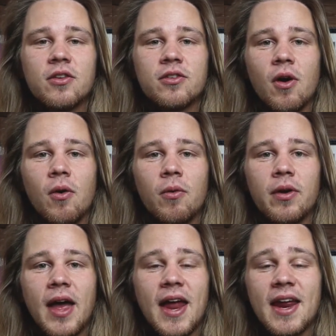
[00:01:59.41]

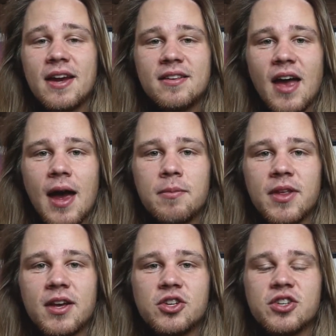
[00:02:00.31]
So at any time,
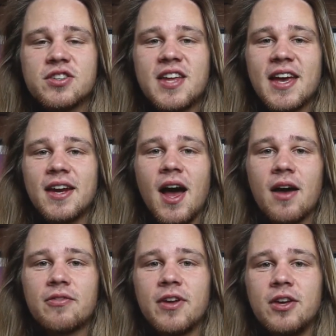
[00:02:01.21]
they could just take it
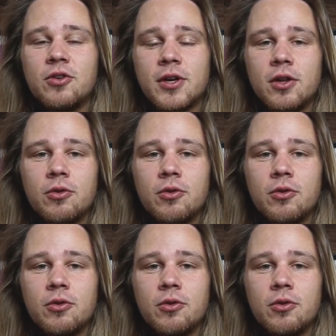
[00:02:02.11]
off and you could